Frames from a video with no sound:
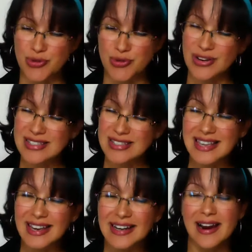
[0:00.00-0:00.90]
You can
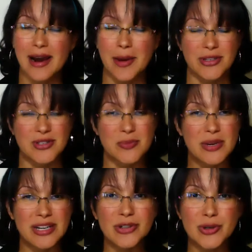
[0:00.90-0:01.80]
set up as
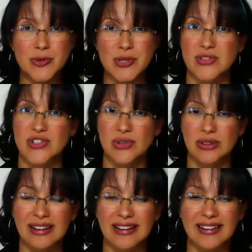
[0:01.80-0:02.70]
many groups as you
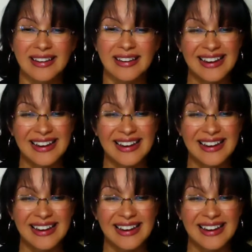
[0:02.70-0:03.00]
like,